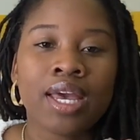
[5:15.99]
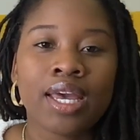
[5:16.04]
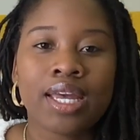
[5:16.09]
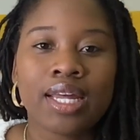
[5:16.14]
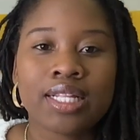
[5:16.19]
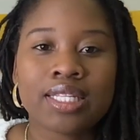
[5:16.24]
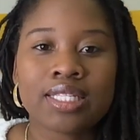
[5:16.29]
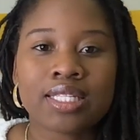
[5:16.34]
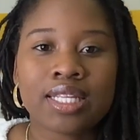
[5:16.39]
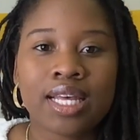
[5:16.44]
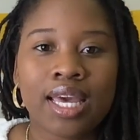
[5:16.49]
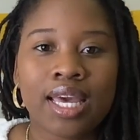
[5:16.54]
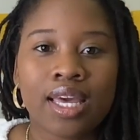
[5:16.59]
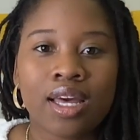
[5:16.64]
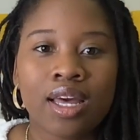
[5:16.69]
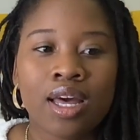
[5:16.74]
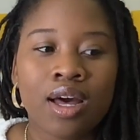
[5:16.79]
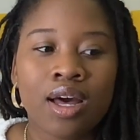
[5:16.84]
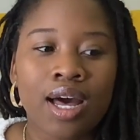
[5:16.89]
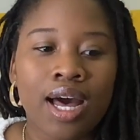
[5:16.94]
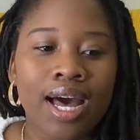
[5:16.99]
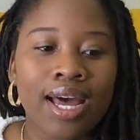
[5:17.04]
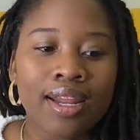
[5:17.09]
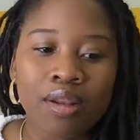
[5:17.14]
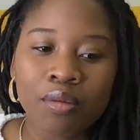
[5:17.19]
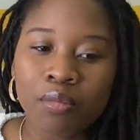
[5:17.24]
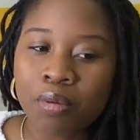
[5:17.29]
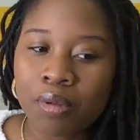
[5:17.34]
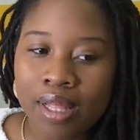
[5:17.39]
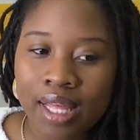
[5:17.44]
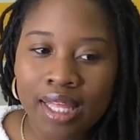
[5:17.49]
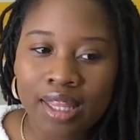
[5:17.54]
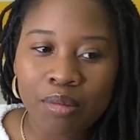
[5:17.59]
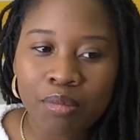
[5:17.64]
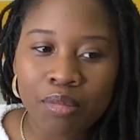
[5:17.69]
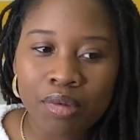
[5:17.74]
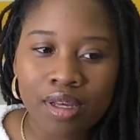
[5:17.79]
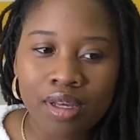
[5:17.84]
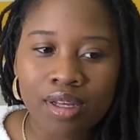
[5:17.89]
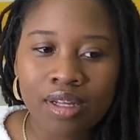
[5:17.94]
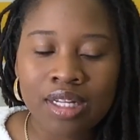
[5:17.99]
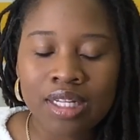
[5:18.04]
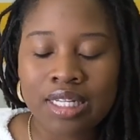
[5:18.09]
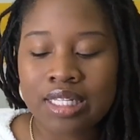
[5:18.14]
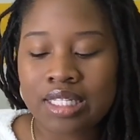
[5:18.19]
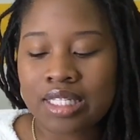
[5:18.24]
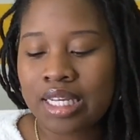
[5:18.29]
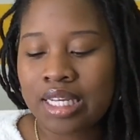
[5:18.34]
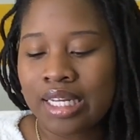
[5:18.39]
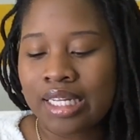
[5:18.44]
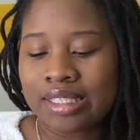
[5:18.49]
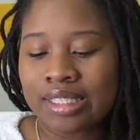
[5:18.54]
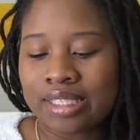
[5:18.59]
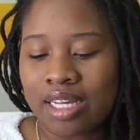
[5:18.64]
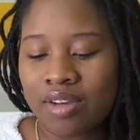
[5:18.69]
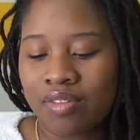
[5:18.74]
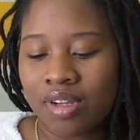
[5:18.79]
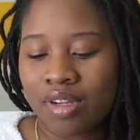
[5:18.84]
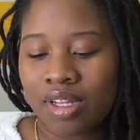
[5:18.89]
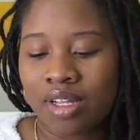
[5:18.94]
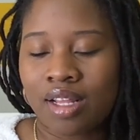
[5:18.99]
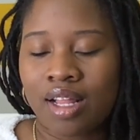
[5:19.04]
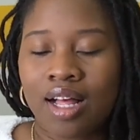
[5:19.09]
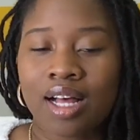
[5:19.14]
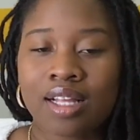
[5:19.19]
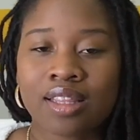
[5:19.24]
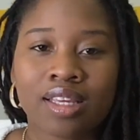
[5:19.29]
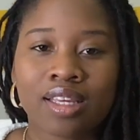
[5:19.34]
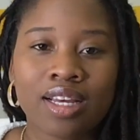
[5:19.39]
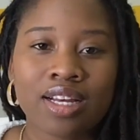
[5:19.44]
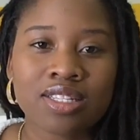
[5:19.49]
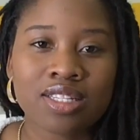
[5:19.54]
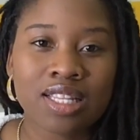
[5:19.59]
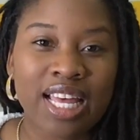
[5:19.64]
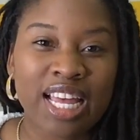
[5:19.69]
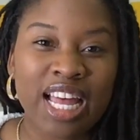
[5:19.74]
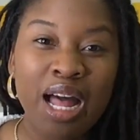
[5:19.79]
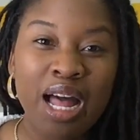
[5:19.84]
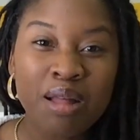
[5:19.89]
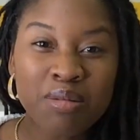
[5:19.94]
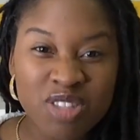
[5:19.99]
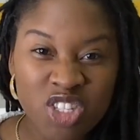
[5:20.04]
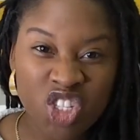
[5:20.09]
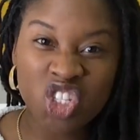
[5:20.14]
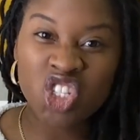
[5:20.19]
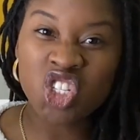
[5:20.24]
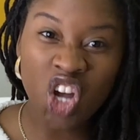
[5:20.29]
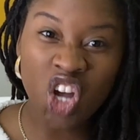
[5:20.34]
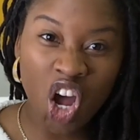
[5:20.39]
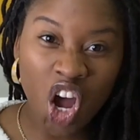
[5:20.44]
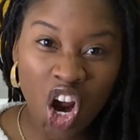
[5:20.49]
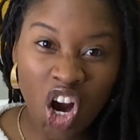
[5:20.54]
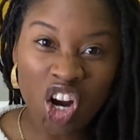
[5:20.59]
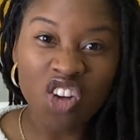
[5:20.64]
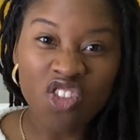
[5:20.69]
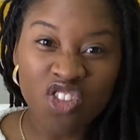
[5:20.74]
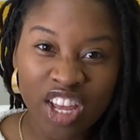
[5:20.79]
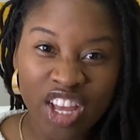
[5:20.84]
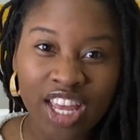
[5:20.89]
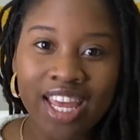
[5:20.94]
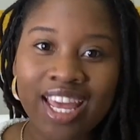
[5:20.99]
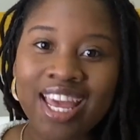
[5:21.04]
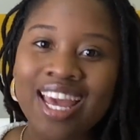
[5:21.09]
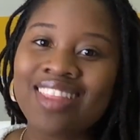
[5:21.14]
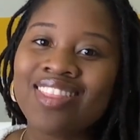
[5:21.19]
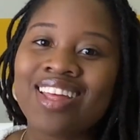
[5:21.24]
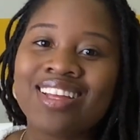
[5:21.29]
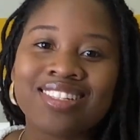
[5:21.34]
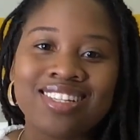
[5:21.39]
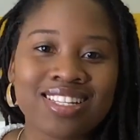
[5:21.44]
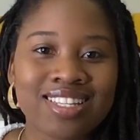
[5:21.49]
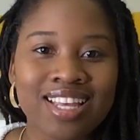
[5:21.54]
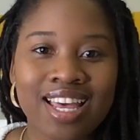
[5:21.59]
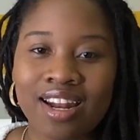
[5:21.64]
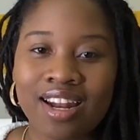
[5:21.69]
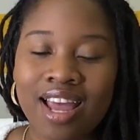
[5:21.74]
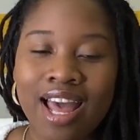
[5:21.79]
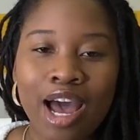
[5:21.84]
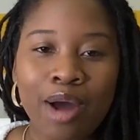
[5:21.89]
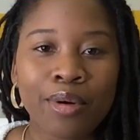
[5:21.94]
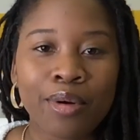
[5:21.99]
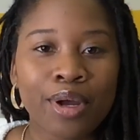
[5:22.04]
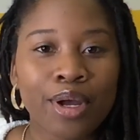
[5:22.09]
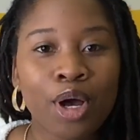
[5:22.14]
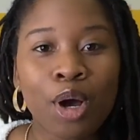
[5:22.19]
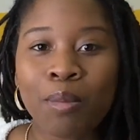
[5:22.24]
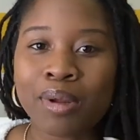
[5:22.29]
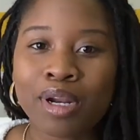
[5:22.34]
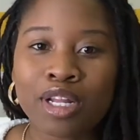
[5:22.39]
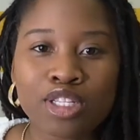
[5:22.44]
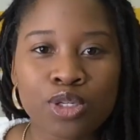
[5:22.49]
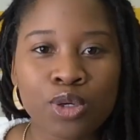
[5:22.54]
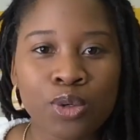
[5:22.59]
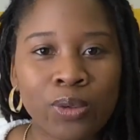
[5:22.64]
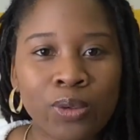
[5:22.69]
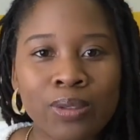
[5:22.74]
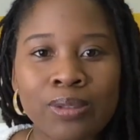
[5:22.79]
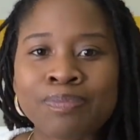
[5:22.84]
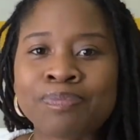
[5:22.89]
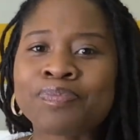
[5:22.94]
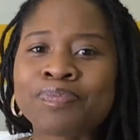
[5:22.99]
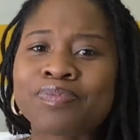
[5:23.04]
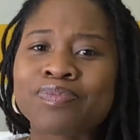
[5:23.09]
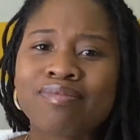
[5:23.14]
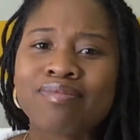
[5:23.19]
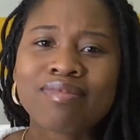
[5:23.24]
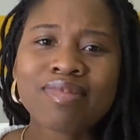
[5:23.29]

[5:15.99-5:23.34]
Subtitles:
It's like, I didn't plan the meals. It's 7 o'clock. The kids are like, I'm starving. And they just ate an hour ago, but it's cool.